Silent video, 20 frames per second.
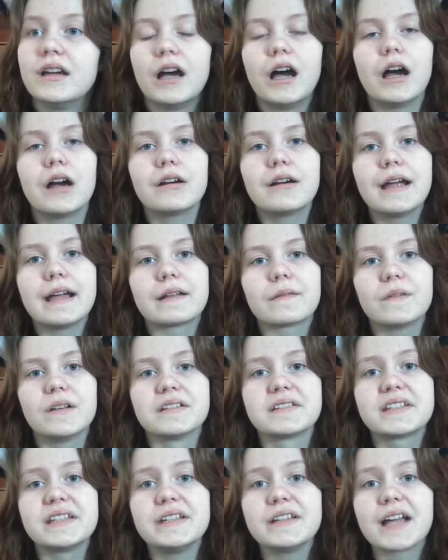alright,
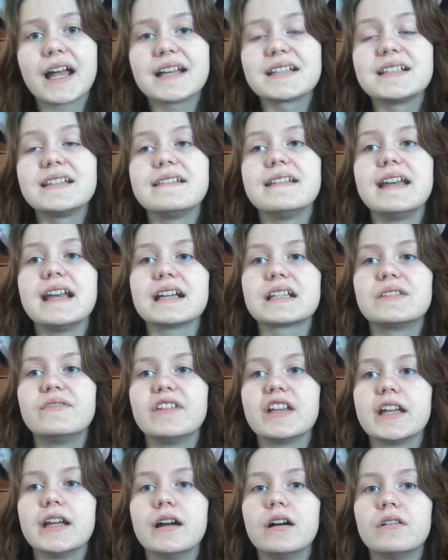I'll see you guys in the next
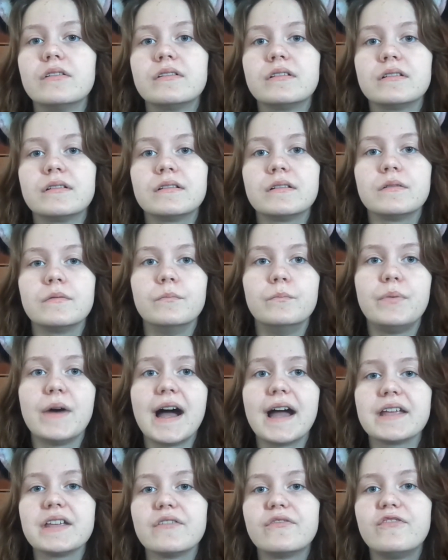video.
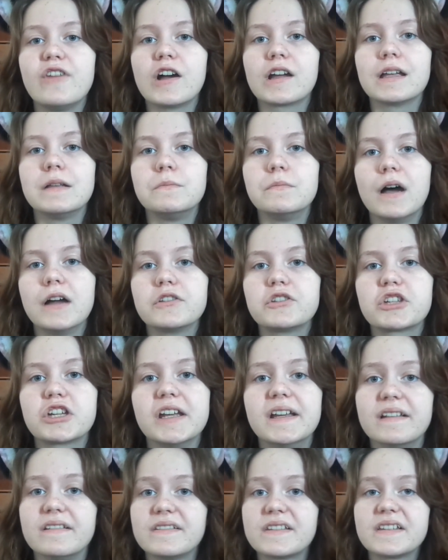Bye, you fucking
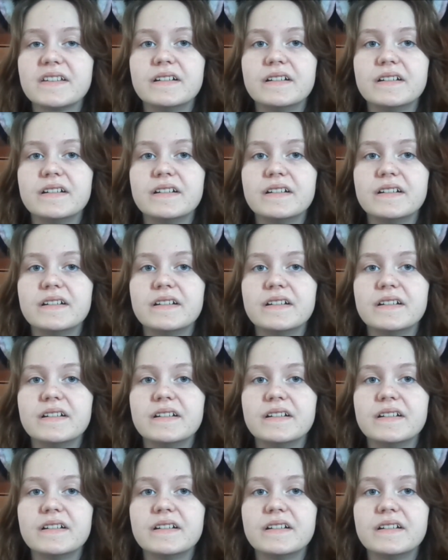munchkins.